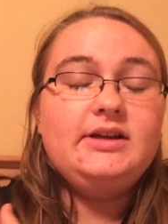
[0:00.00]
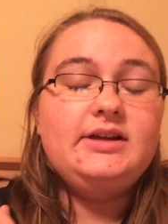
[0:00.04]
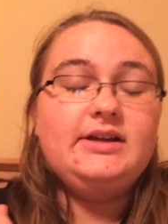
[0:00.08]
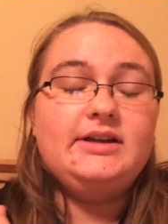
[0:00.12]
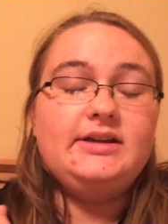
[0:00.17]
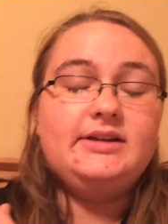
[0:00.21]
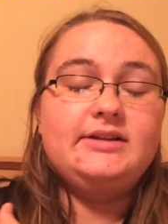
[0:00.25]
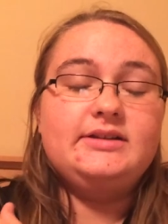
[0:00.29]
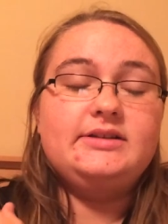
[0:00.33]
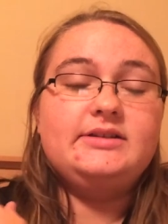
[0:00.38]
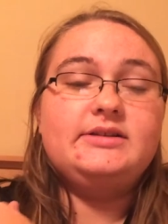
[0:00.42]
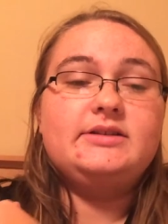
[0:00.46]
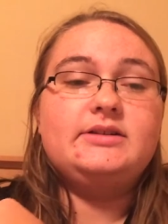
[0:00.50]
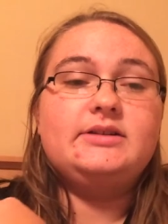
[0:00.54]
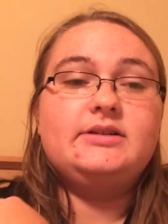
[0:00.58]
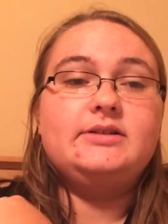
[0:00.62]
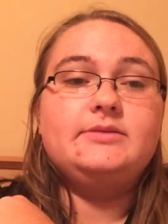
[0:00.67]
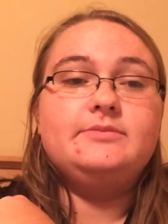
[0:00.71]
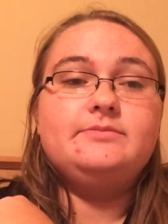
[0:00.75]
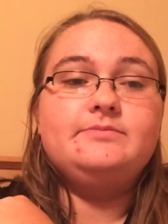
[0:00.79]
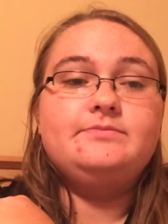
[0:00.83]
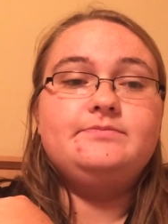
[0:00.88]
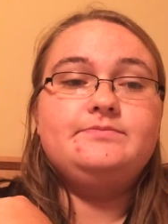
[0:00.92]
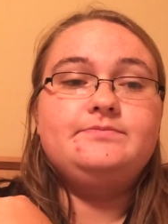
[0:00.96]
and
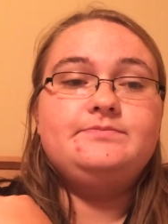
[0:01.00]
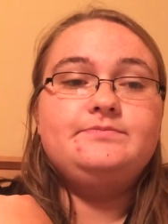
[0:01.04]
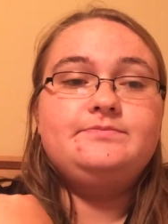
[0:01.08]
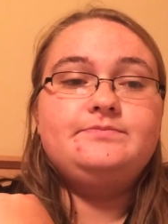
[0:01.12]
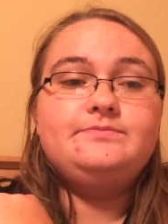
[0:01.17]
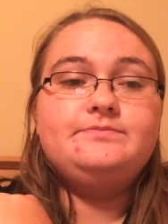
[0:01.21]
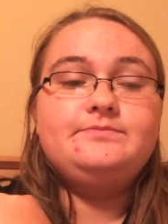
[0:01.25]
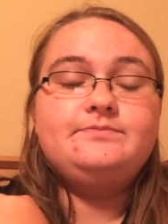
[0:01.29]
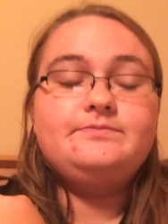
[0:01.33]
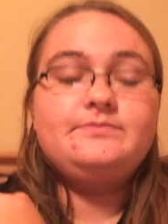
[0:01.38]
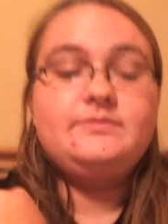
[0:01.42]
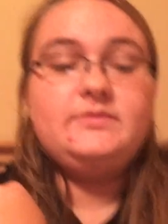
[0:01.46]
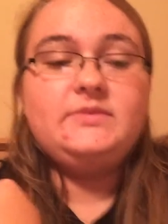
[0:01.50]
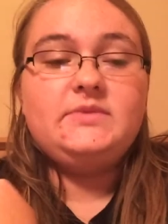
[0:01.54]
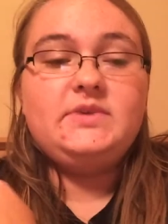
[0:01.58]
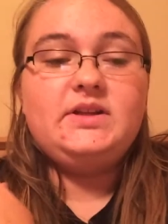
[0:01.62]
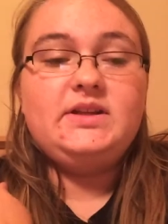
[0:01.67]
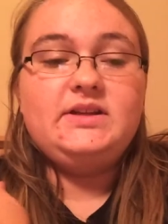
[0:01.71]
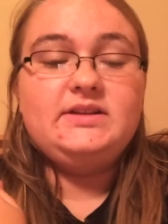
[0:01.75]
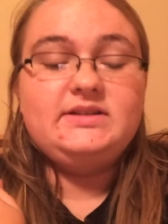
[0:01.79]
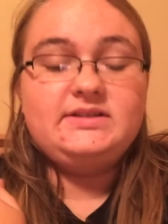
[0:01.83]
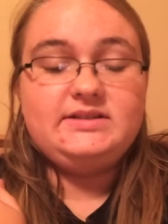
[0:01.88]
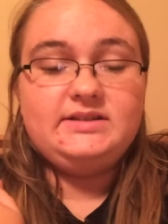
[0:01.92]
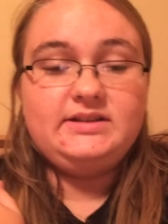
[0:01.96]
um,
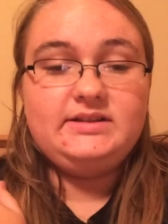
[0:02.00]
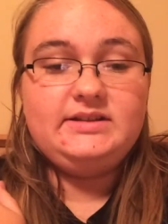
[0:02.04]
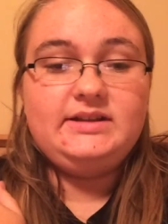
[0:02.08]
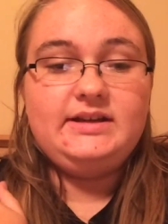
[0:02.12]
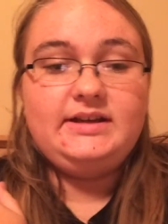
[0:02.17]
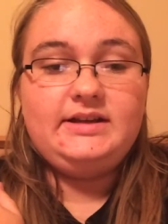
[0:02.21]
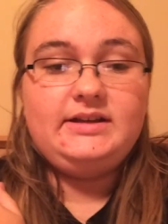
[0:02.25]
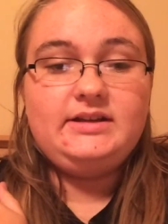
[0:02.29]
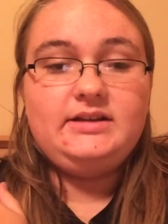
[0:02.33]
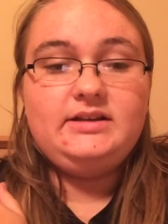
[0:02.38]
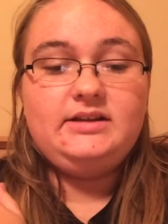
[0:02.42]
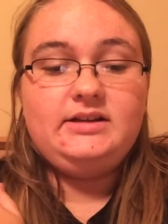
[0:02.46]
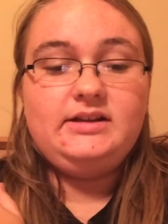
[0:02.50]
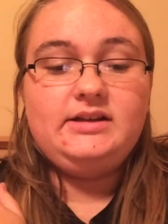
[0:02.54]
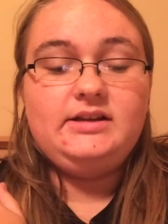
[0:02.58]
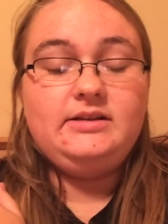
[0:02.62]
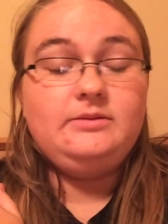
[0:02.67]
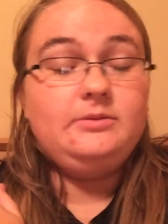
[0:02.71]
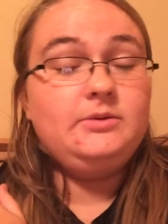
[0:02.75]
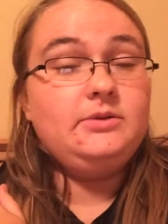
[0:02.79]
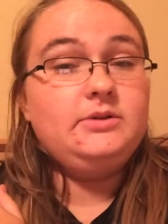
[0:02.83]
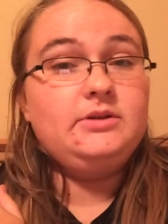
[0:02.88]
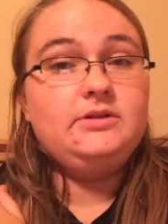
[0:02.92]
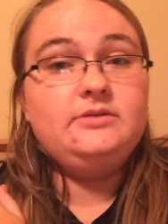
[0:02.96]
he said that
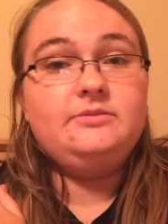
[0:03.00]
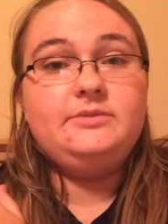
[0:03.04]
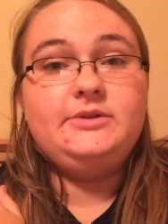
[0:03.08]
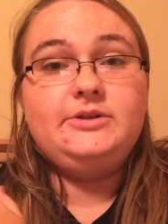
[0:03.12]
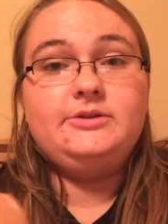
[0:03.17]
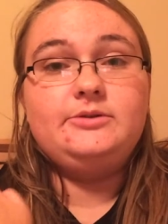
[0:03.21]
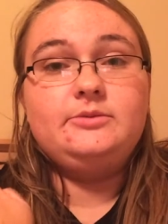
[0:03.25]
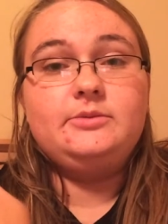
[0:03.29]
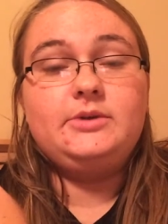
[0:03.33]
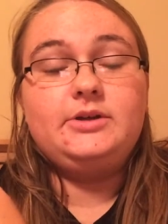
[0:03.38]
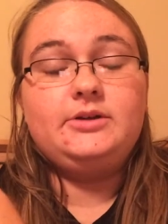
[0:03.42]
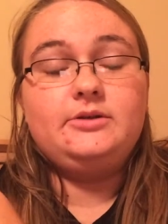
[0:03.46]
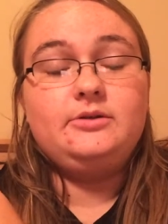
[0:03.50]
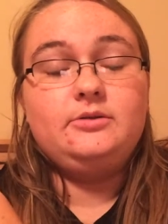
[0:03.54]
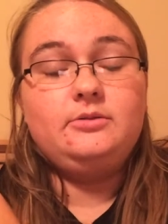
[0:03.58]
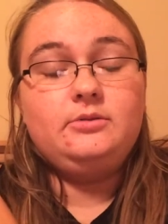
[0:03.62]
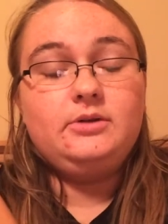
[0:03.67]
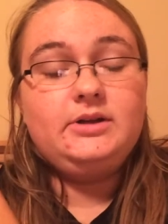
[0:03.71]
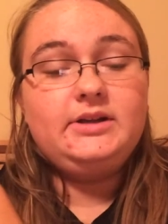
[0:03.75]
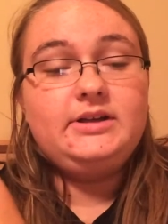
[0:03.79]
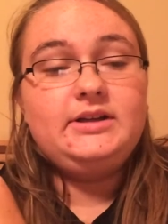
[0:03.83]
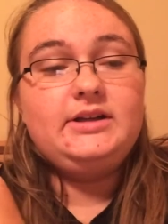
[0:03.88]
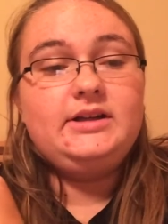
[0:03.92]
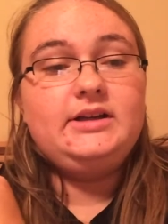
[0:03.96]
he will love me no matter
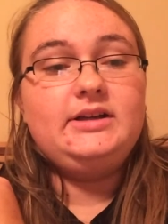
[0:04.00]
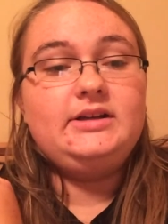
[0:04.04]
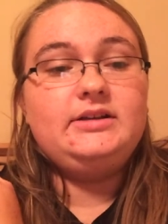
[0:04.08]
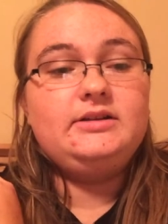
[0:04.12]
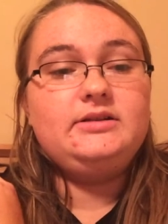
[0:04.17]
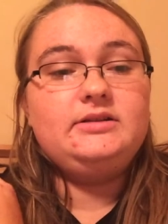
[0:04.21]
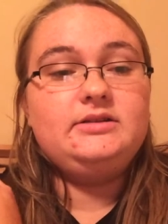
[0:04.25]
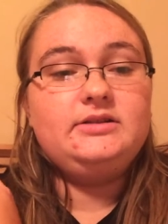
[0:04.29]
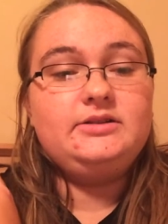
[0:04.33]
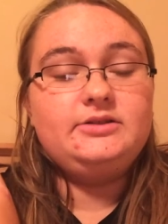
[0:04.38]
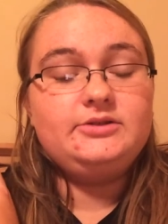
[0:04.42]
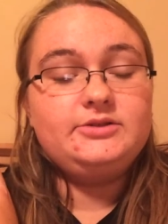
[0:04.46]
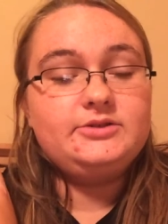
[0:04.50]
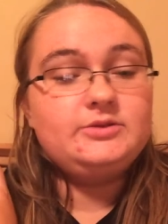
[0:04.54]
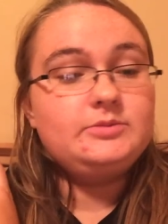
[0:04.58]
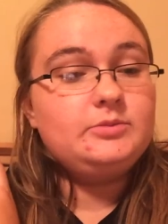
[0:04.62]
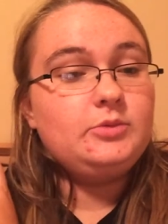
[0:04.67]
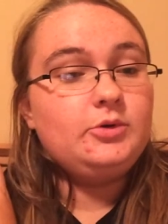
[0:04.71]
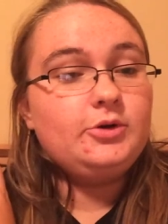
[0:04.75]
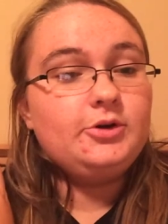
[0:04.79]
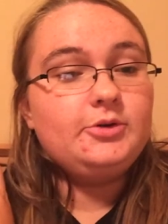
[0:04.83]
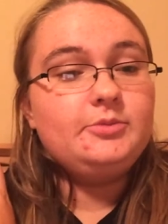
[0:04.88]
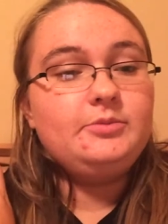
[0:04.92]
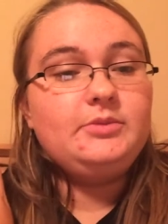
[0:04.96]
what, and he'll
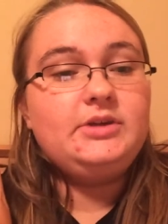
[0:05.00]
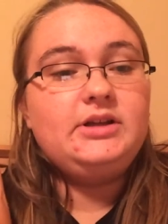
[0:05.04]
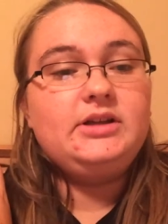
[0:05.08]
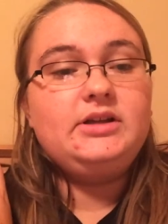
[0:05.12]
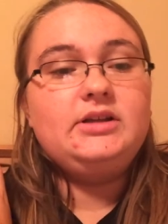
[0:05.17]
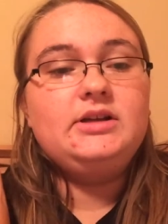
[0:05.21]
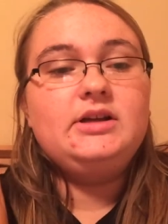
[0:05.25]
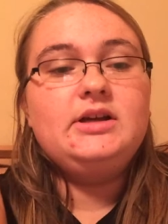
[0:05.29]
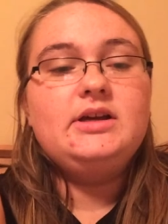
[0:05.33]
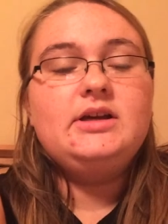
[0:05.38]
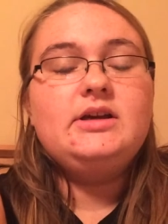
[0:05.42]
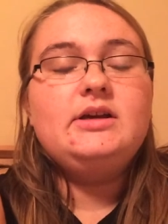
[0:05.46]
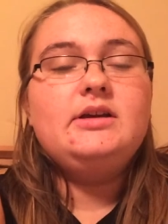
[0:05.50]
support me.